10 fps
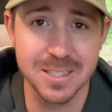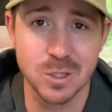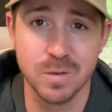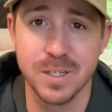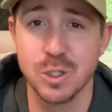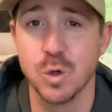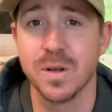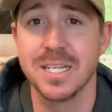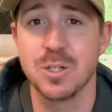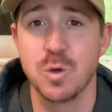So if you enjoy
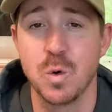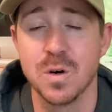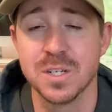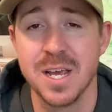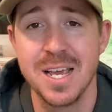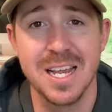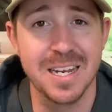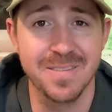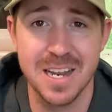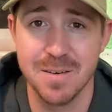these tours and
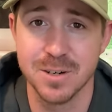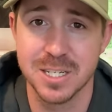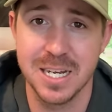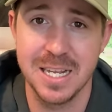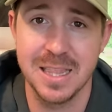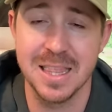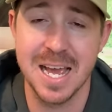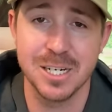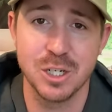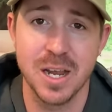you've never seen
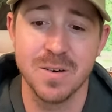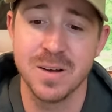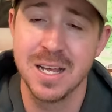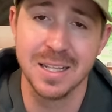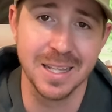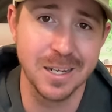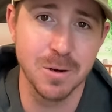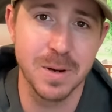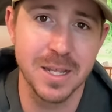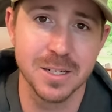that channel, link
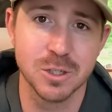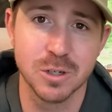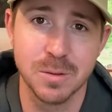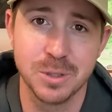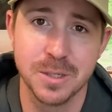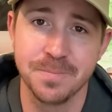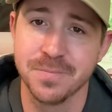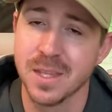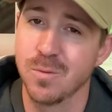will be in the description.